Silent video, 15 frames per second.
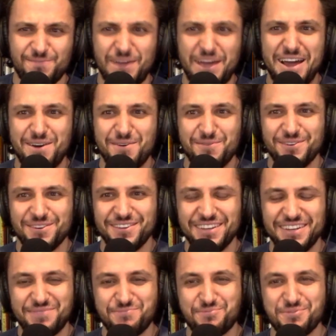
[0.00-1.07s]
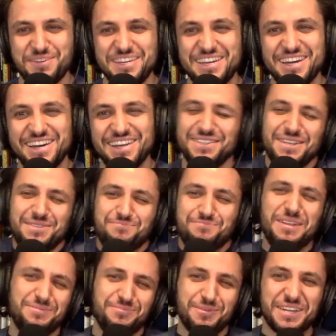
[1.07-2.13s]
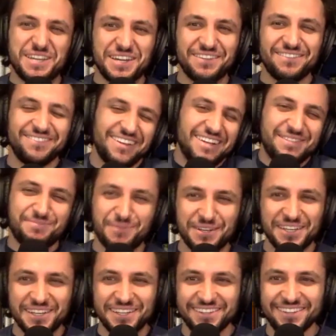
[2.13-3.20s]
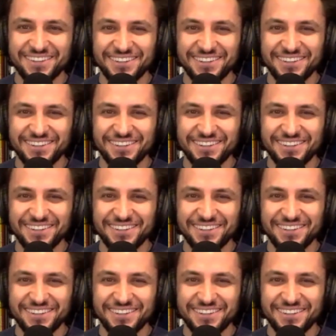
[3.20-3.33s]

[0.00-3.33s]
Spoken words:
Wow. That's pretty that's pretty good. That's pretty good.